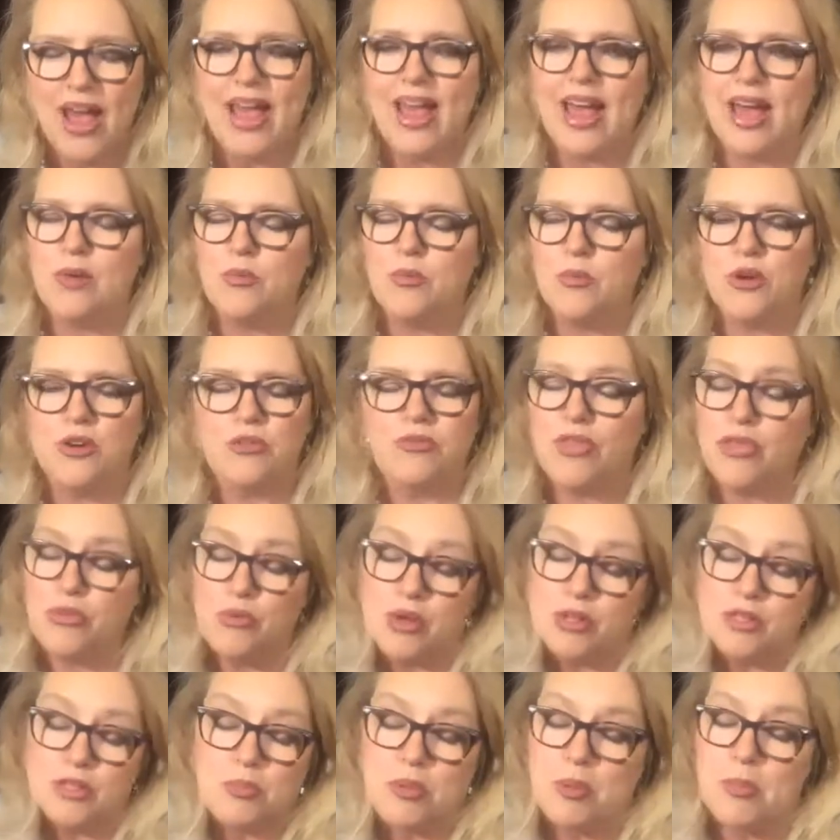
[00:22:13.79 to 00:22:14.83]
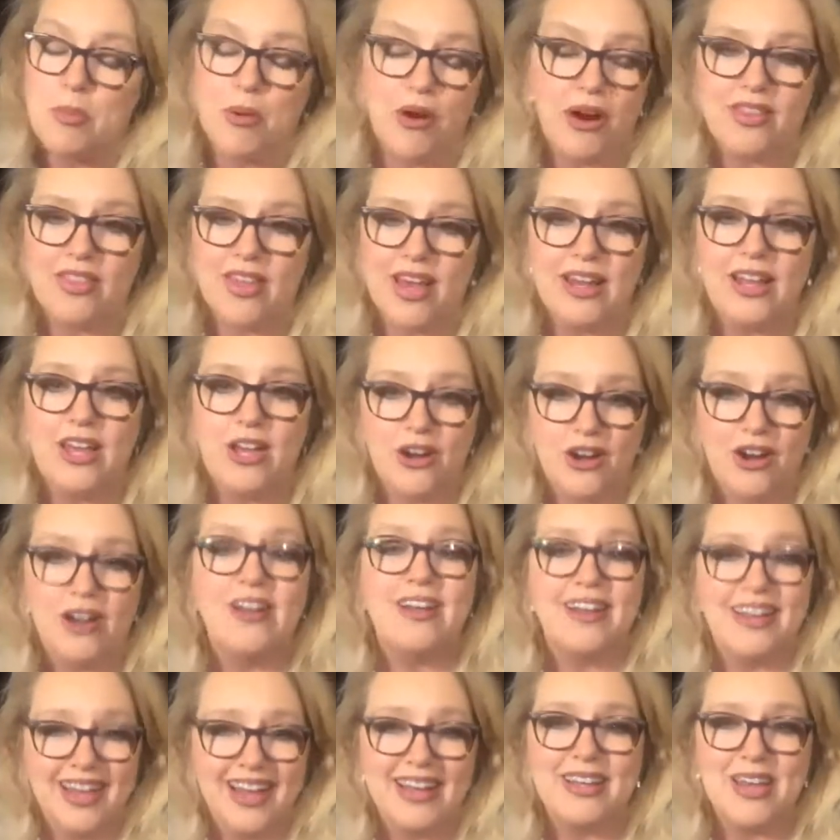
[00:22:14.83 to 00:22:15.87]
And we're thrilled to be part of that here
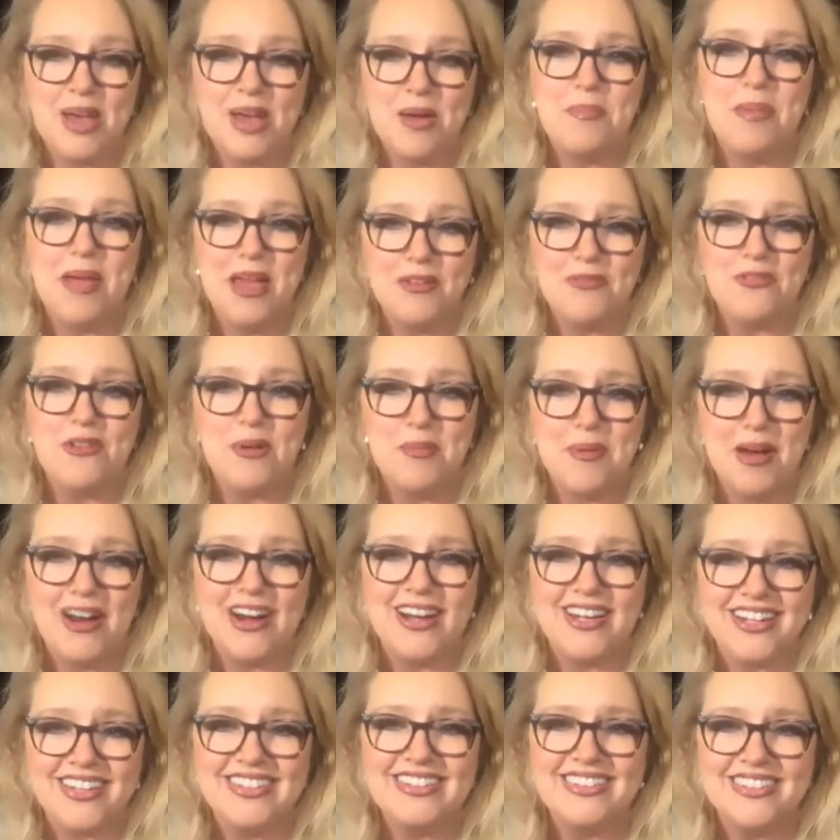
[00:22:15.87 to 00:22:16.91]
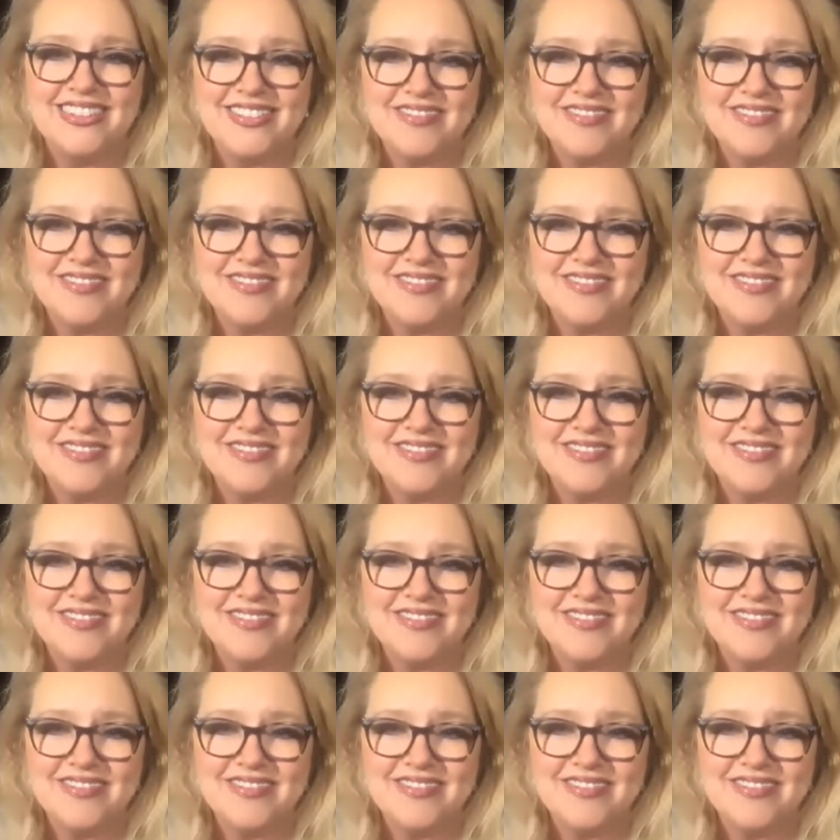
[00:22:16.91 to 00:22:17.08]
at Campaign for America.